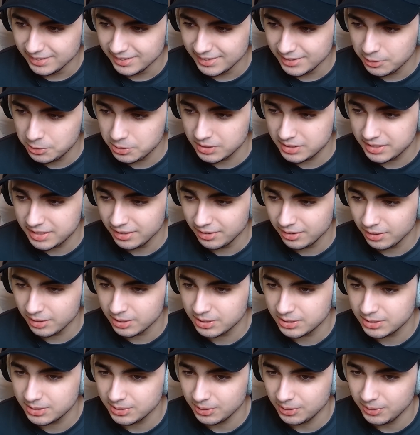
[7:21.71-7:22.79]
You just hear the
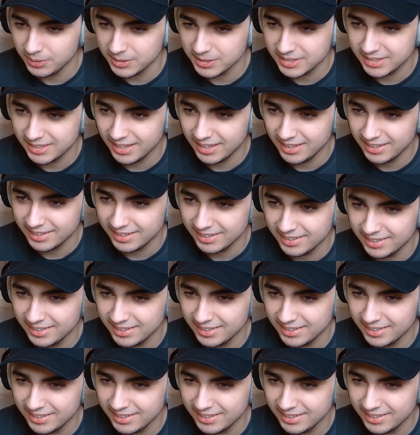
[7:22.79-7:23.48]
souls yelling.